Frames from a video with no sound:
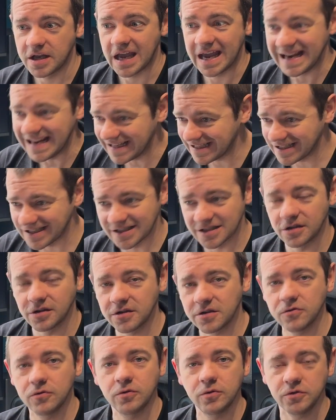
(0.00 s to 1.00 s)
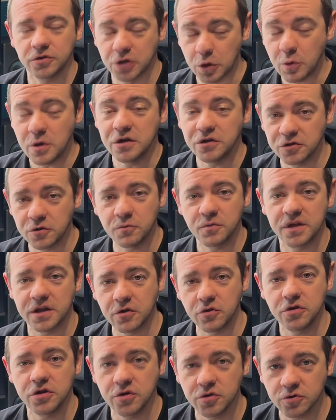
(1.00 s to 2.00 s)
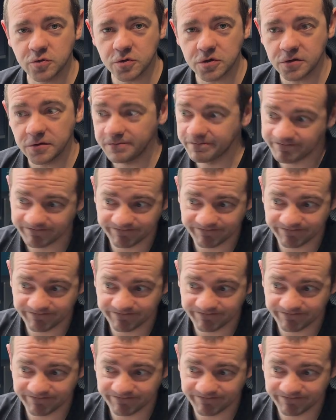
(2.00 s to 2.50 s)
and it's still doing something unusual,